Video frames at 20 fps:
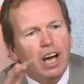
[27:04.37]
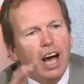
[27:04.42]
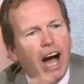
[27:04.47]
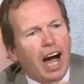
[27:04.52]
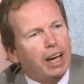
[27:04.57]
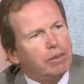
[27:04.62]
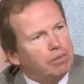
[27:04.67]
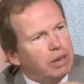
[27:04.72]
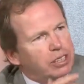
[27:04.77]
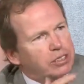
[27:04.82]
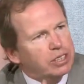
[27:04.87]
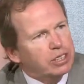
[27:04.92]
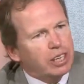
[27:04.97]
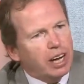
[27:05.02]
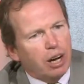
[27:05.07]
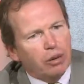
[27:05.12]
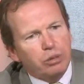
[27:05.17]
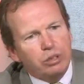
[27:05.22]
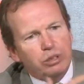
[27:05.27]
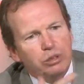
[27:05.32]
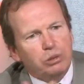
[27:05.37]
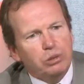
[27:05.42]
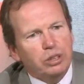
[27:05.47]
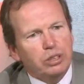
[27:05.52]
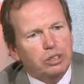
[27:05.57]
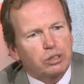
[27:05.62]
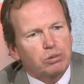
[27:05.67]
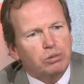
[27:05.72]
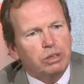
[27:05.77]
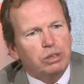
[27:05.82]
I mentioned how we're doing
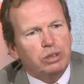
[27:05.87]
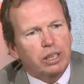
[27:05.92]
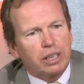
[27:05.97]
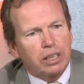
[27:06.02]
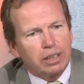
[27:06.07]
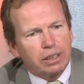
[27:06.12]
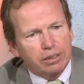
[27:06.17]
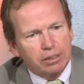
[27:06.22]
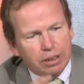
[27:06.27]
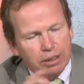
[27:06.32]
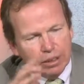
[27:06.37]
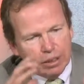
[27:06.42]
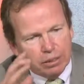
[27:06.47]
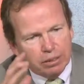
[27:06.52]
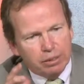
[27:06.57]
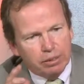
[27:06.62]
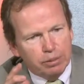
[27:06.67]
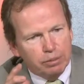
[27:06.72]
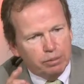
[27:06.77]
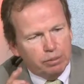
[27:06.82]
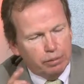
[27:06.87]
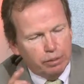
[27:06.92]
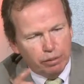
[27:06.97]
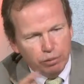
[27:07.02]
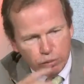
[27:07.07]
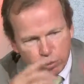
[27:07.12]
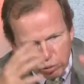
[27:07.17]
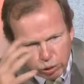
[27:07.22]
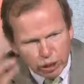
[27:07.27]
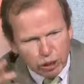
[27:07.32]
this,
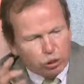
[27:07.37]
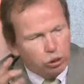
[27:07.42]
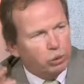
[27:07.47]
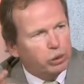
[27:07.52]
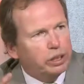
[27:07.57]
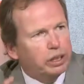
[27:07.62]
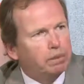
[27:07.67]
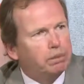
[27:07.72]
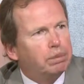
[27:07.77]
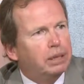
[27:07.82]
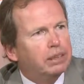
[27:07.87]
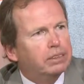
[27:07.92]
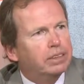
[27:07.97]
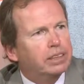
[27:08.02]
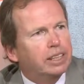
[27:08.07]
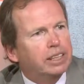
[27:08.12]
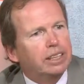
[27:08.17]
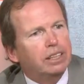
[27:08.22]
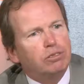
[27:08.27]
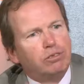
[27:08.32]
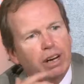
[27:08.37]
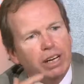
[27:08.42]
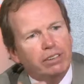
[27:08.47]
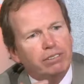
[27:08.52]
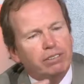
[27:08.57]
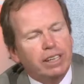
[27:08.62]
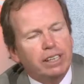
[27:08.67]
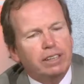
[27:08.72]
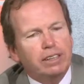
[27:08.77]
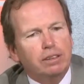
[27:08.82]
redoing the building and
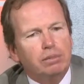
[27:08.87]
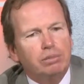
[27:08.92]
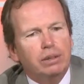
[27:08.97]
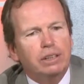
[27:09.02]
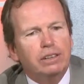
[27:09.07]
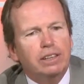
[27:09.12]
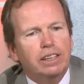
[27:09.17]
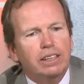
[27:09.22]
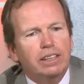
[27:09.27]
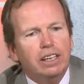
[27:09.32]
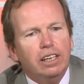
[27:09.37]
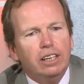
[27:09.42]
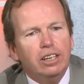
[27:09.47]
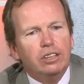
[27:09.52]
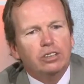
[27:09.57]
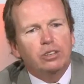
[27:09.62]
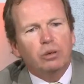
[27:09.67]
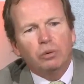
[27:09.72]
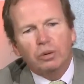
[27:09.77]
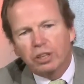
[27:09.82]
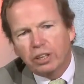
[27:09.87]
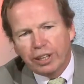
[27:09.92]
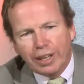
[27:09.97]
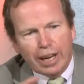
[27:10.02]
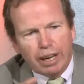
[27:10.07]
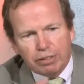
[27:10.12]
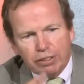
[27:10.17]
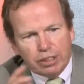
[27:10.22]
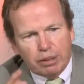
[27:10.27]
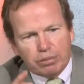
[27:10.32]
renovating the building. So we're going to
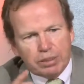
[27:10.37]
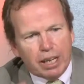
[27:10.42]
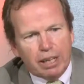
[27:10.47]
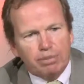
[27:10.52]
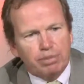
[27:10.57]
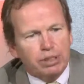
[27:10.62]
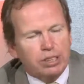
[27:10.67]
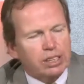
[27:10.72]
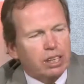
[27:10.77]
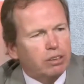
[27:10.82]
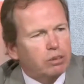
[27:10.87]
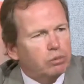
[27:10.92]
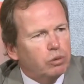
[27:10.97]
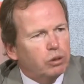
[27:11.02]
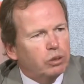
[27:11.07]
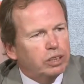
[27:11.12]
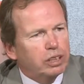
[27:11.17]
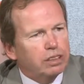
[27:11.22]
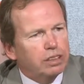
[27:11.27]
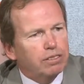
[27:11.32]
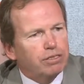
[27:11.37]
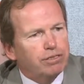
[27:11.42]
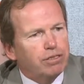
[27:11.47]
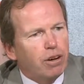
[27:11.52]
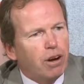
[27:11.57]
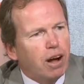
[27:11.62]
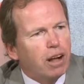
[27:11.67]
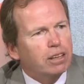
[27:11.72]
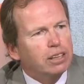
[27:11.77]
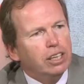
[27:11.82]
have some type of ceremony in the
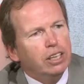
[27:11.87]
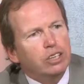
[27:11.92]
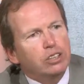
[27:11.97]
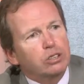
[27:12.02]
fall.